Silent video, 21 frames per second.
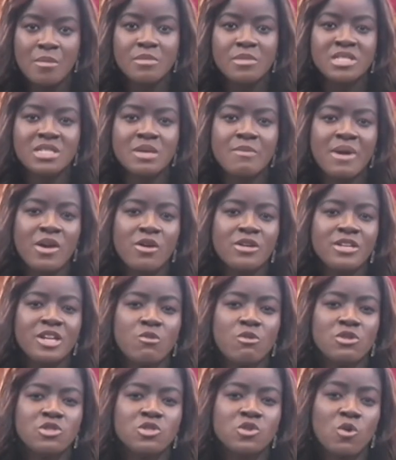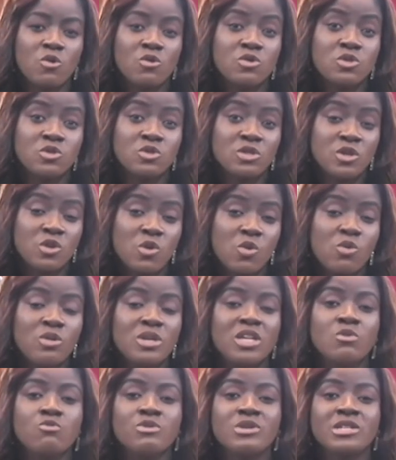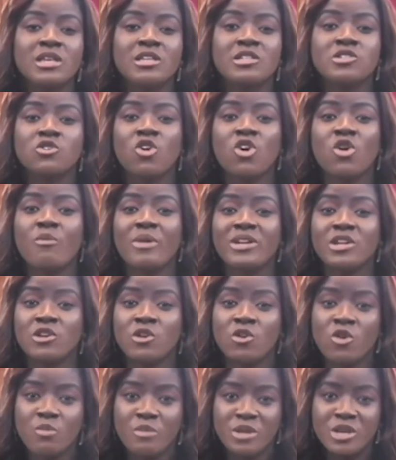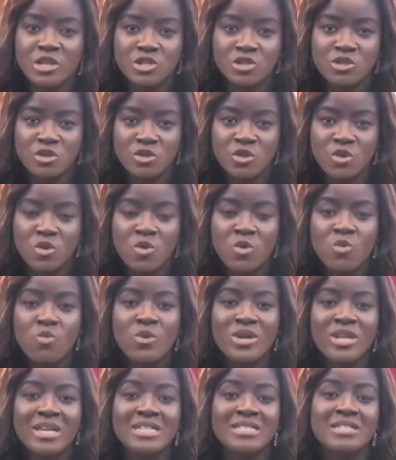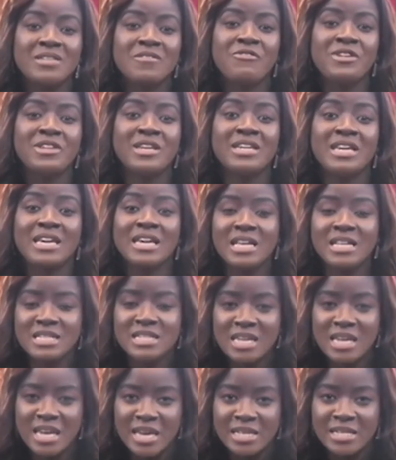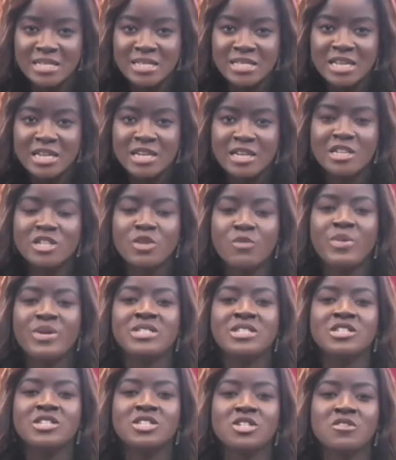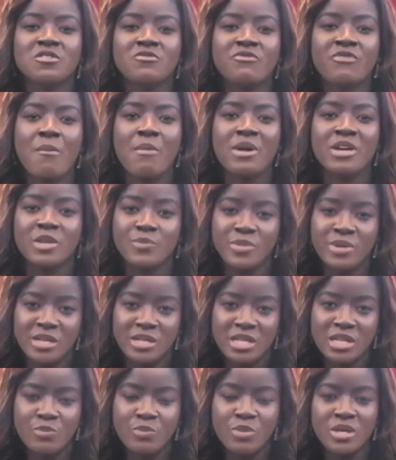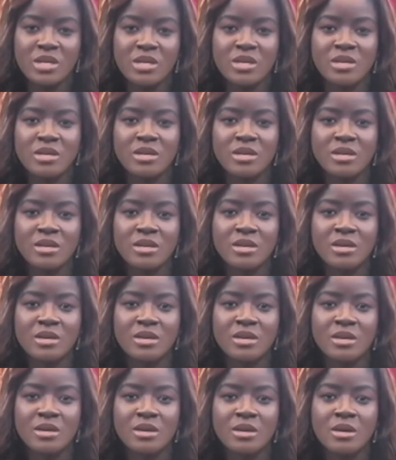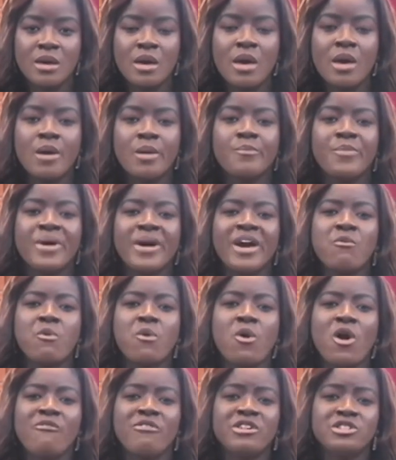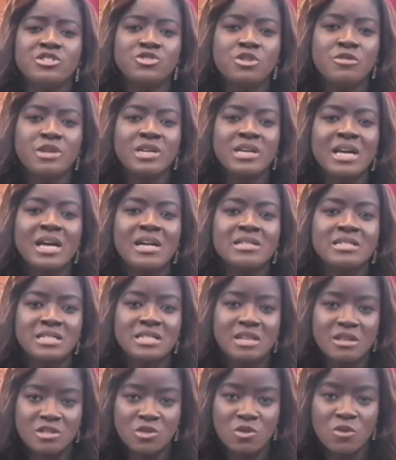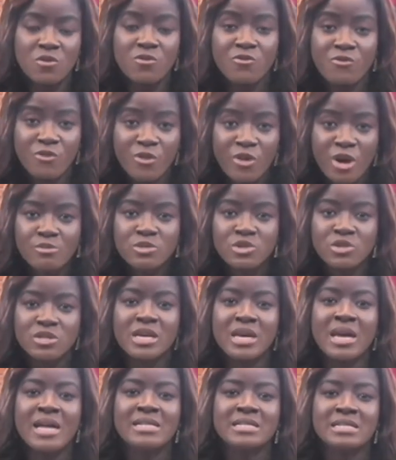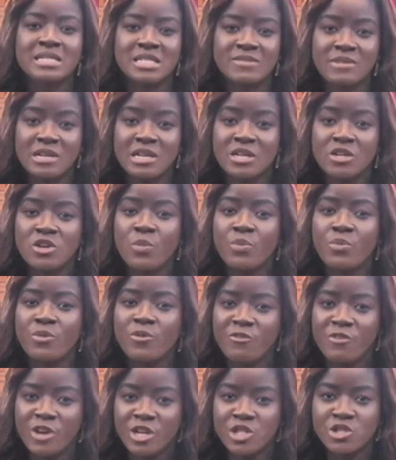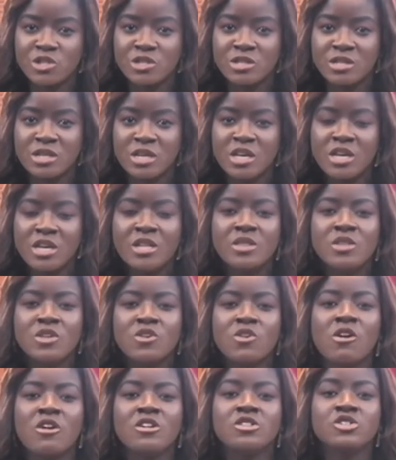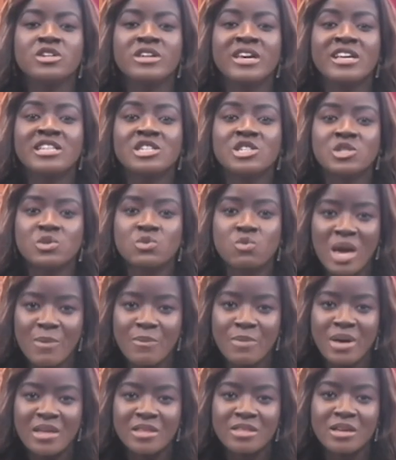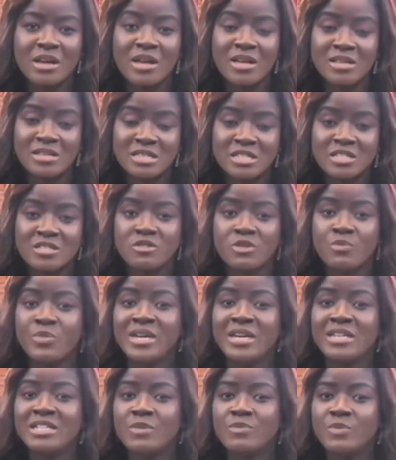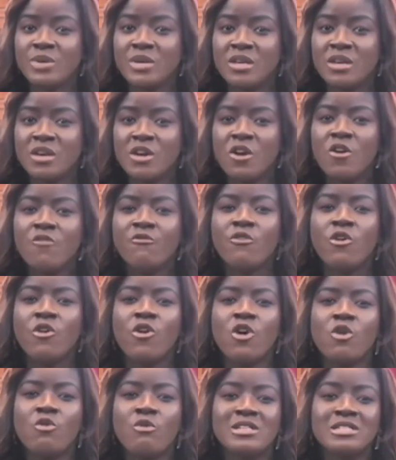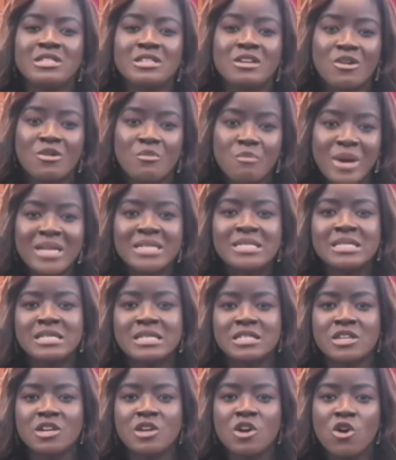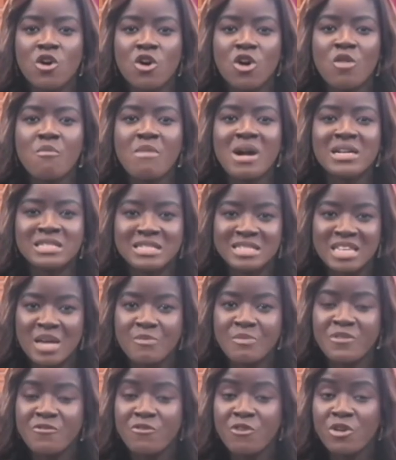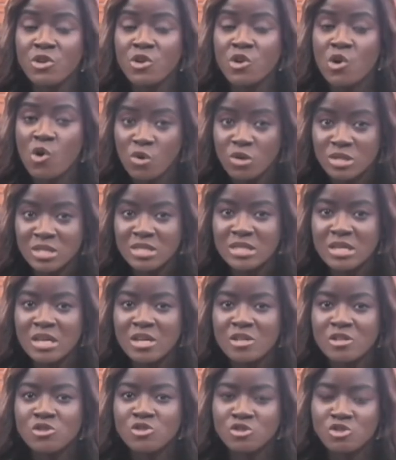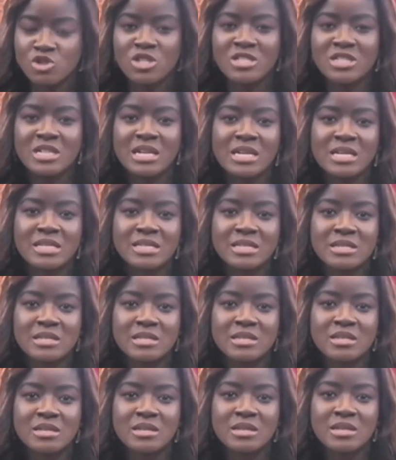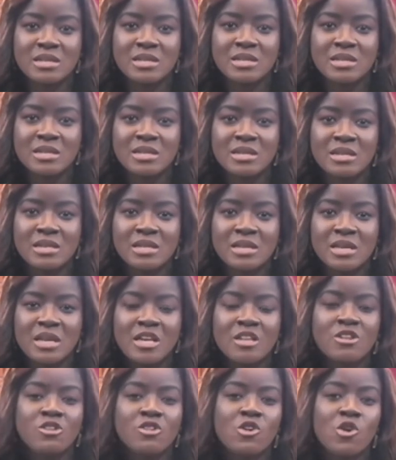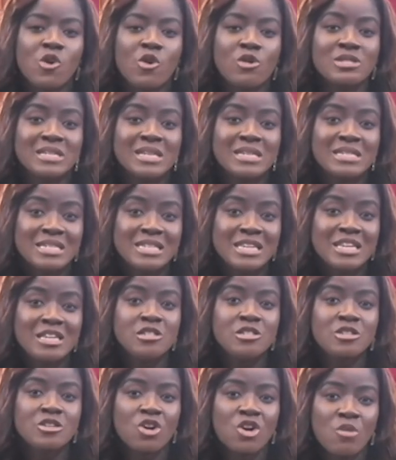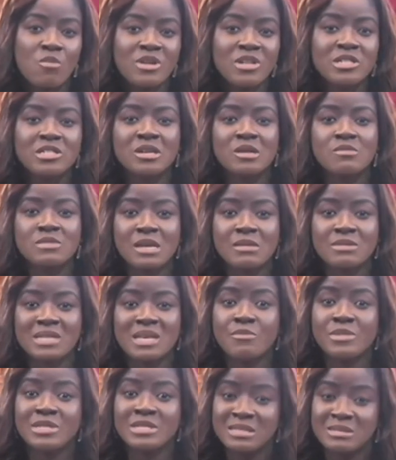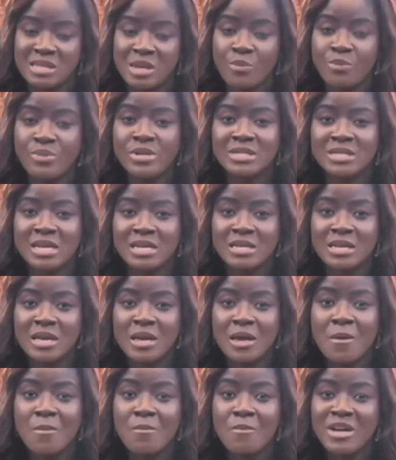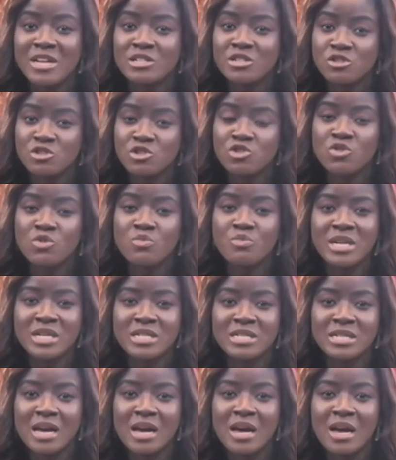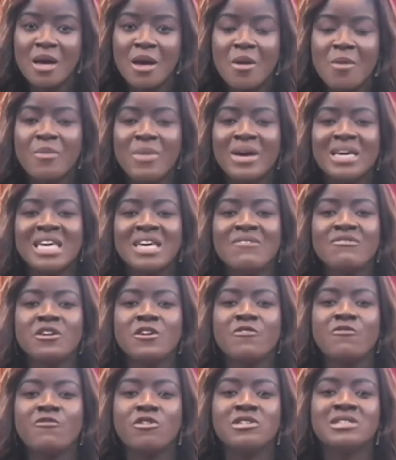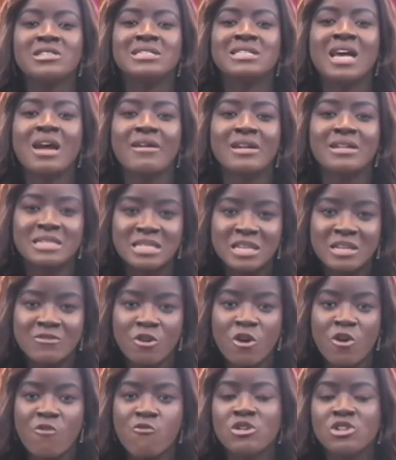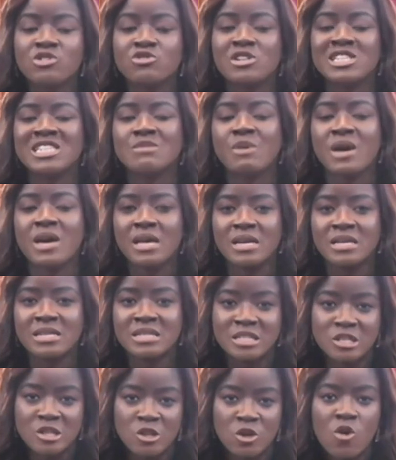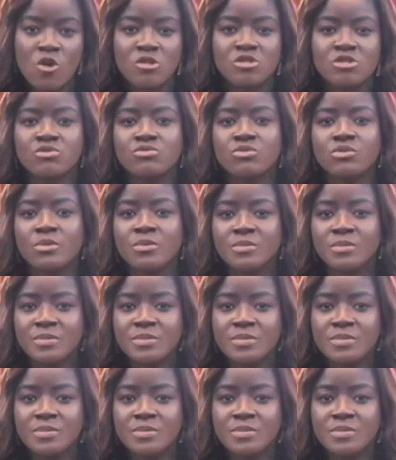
Mr. Bayode was also the only witness called by the Commission when it defended its case in the petition filed by the PDP. By way of ensuring counsels confirmed to the exits of the legal profession, the court took a swipe at the counsels of the PDP for always commenting on matters that before the courts to journalists. The court said these comments sometimes are misinterpreted by social media by giving a false narrative of what transpires in the courtroom.